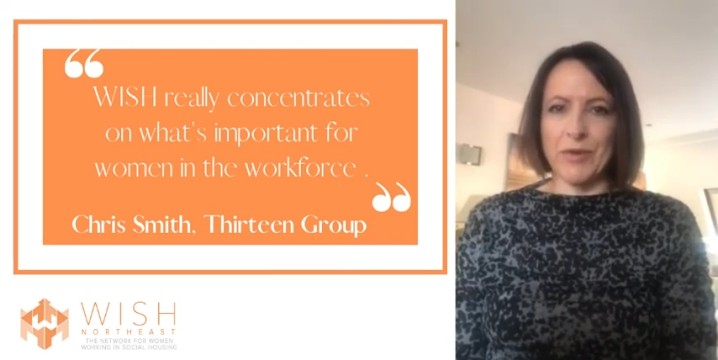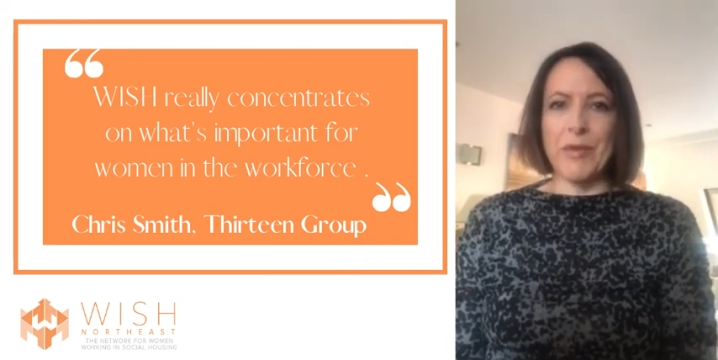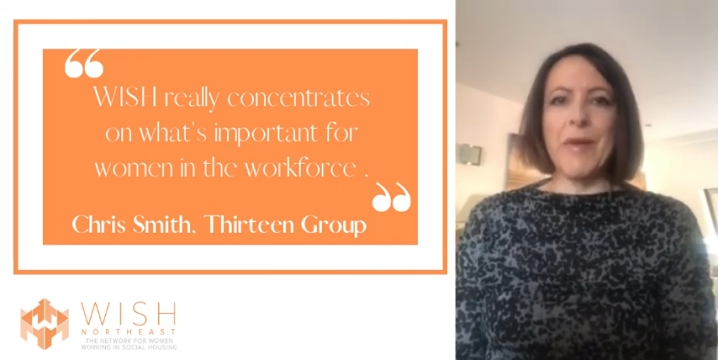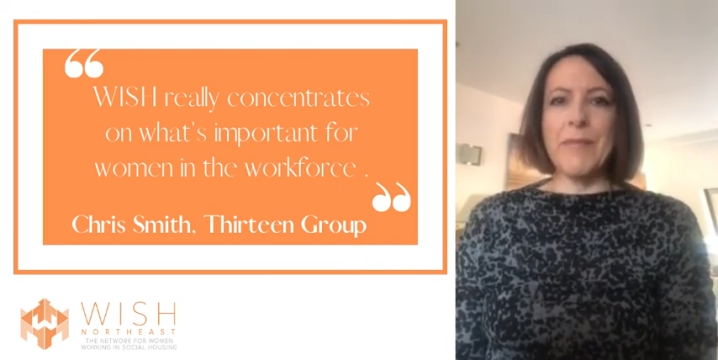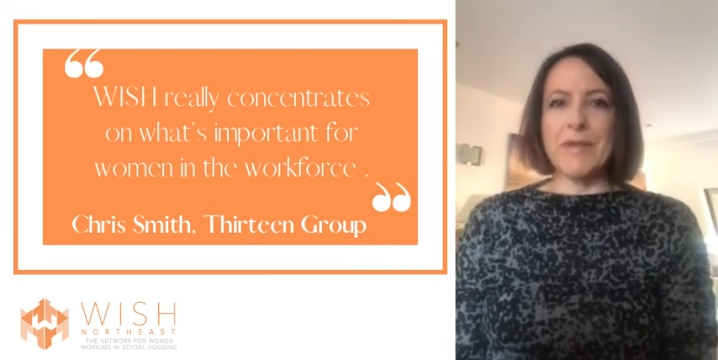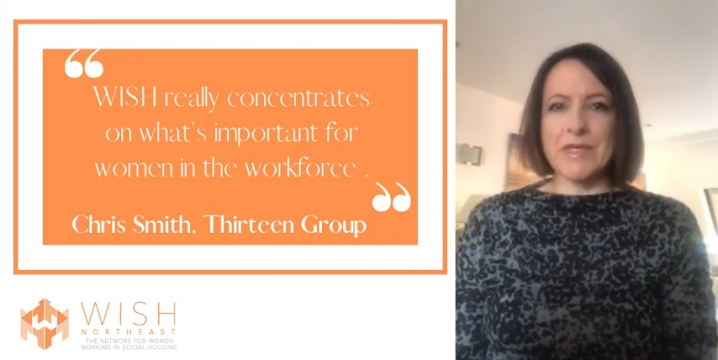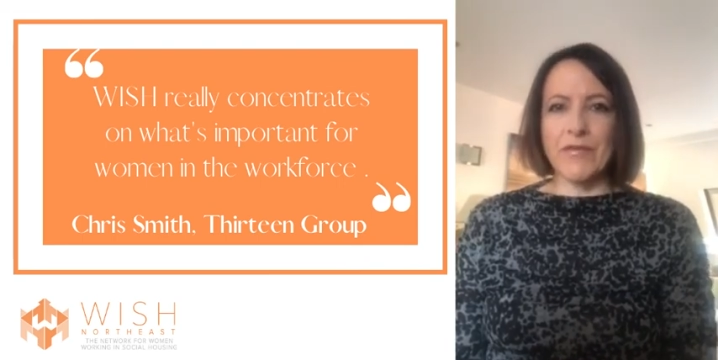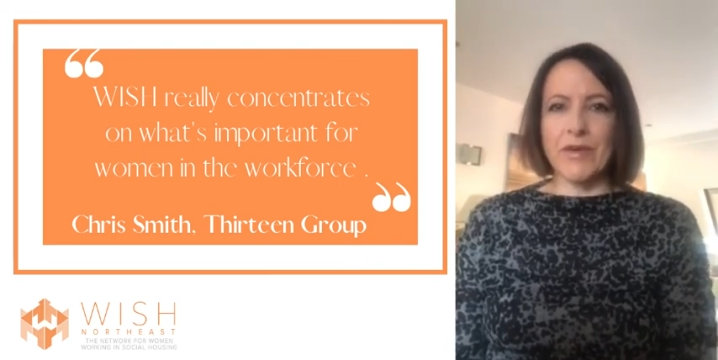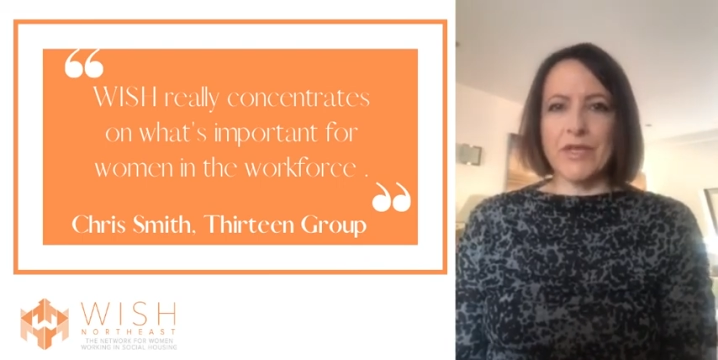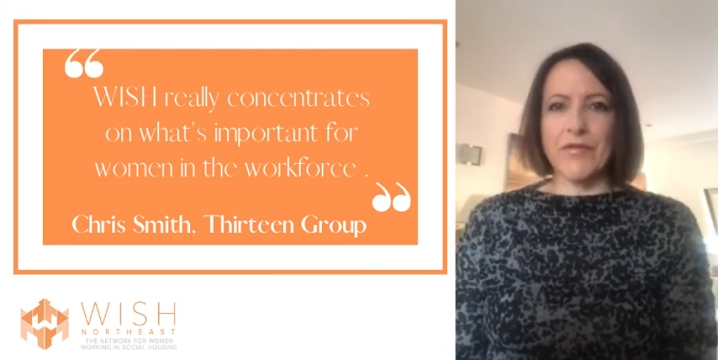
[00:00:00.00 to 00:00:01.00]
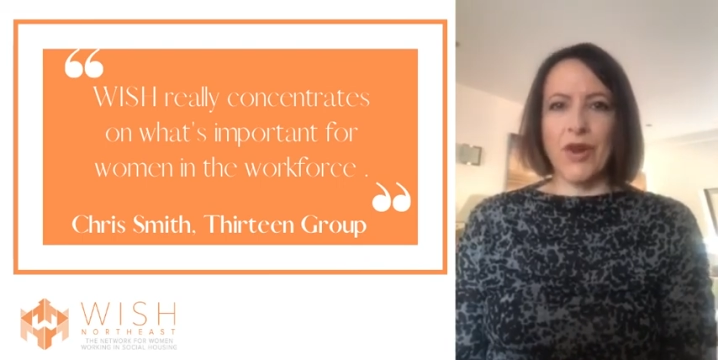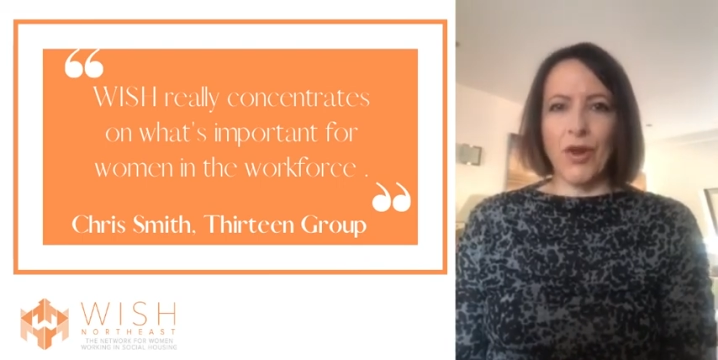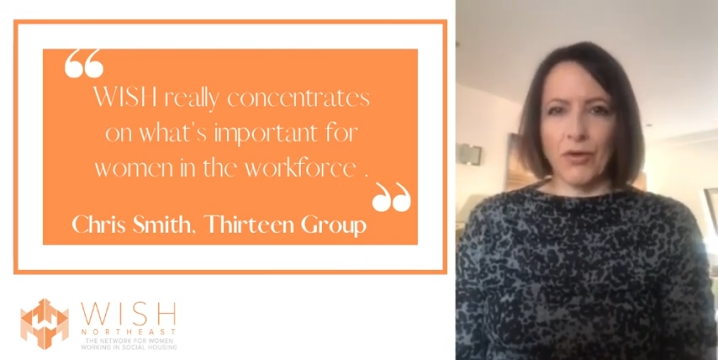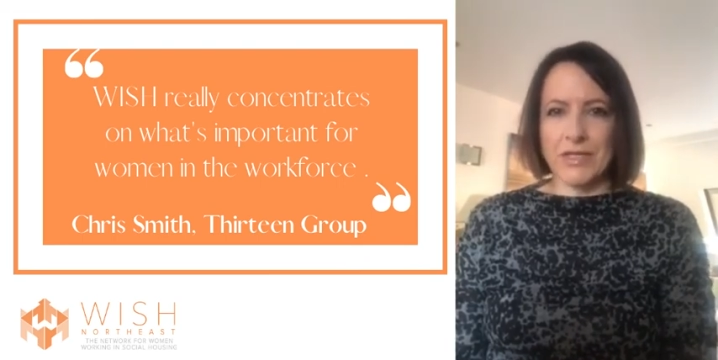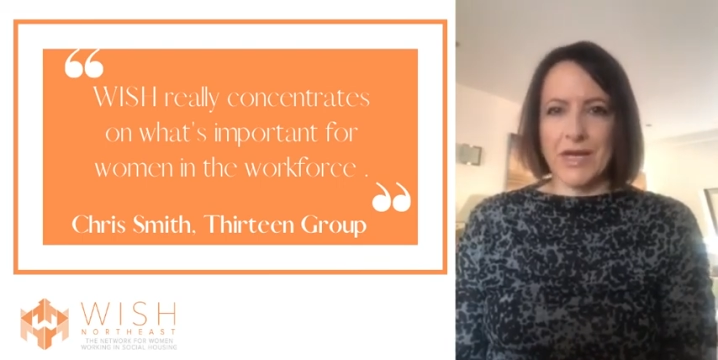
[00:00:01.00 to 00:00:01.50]
to be members of Wish for a
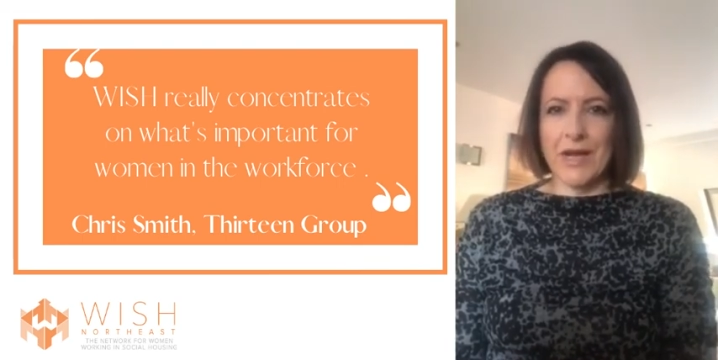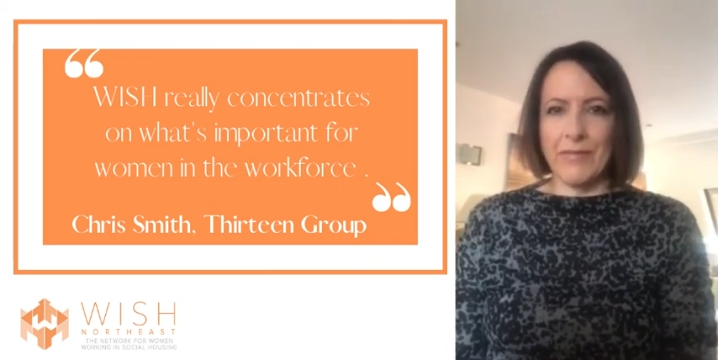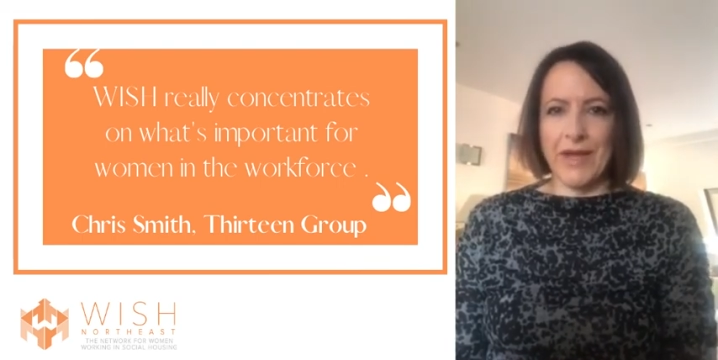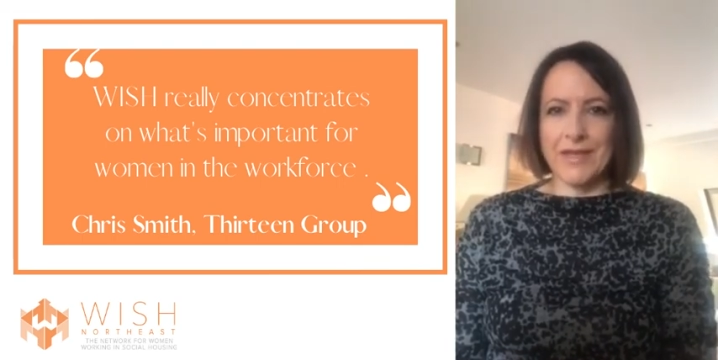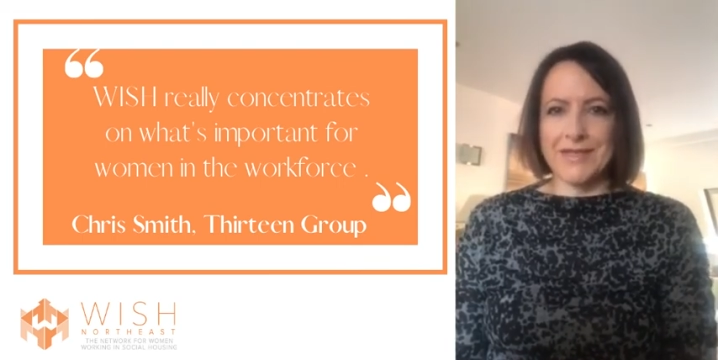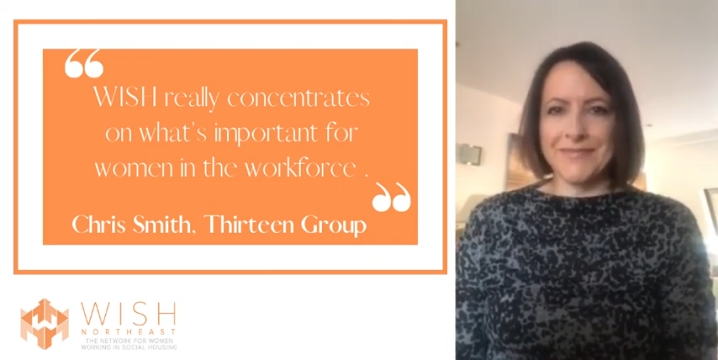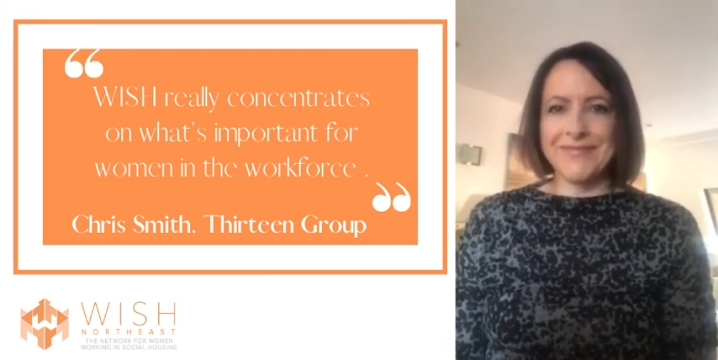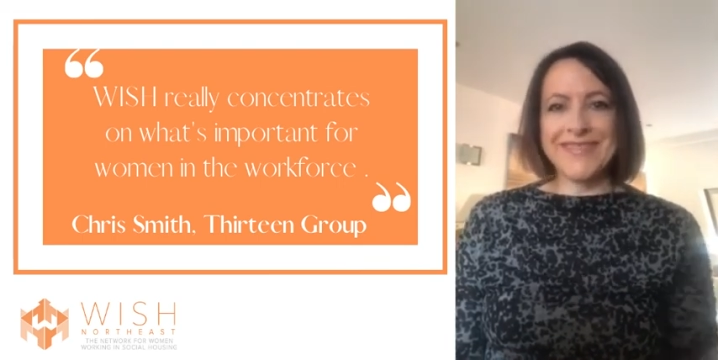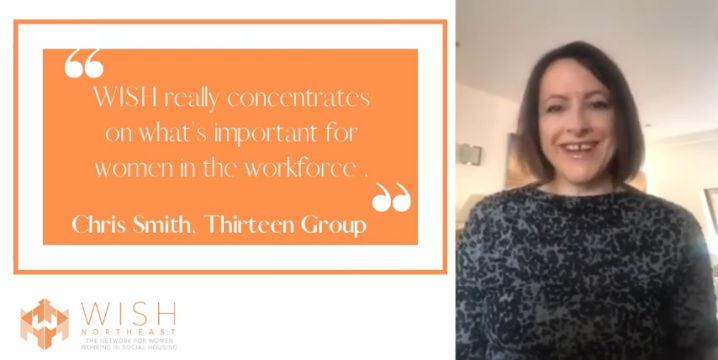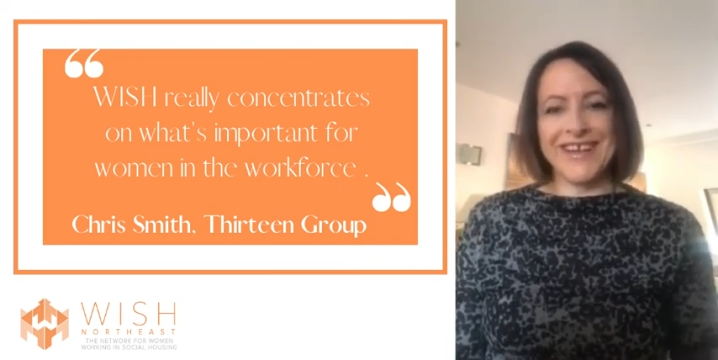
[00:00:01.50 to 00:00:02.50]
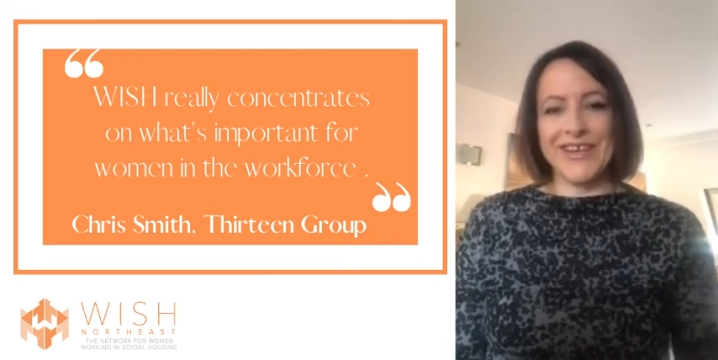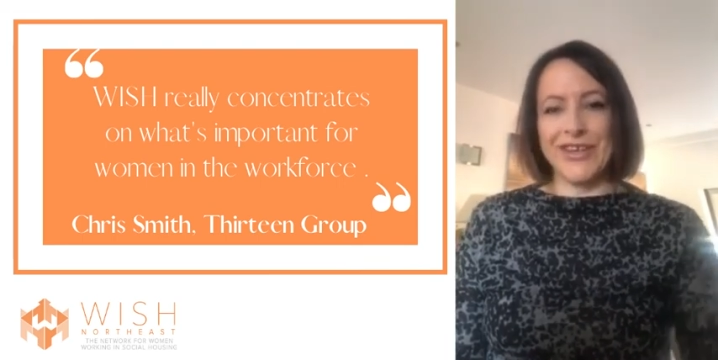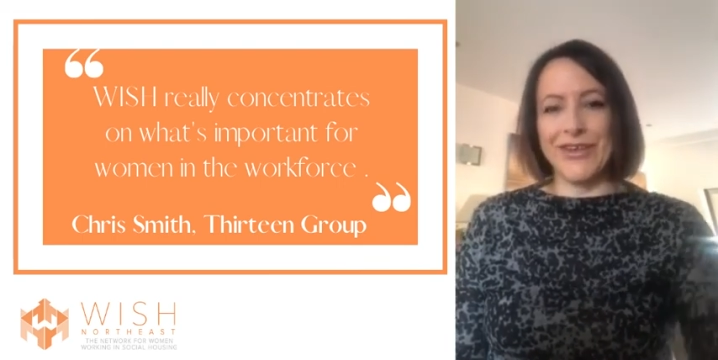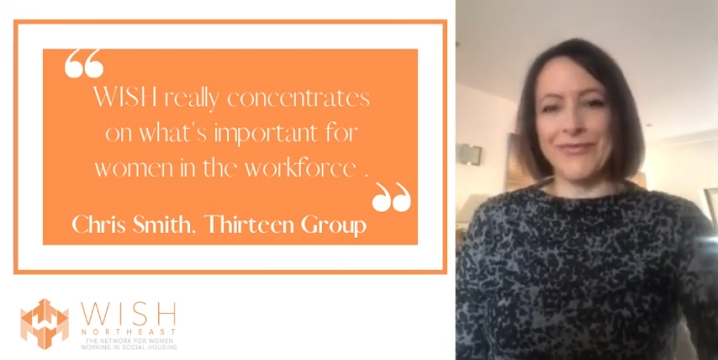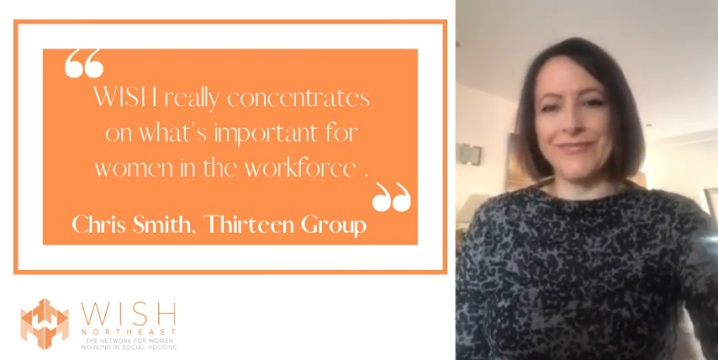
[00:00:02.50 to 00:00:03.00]
long time yet. Thank
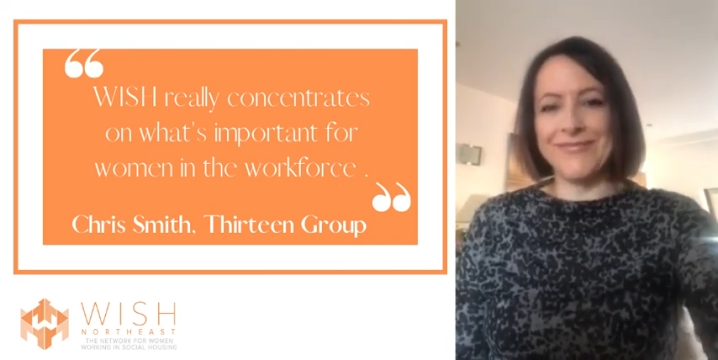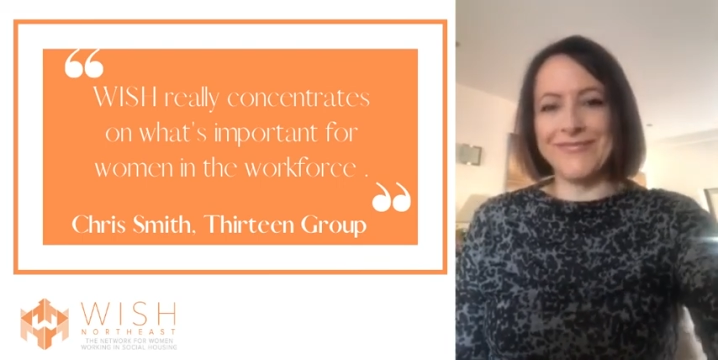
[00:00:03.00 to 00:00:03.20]
you.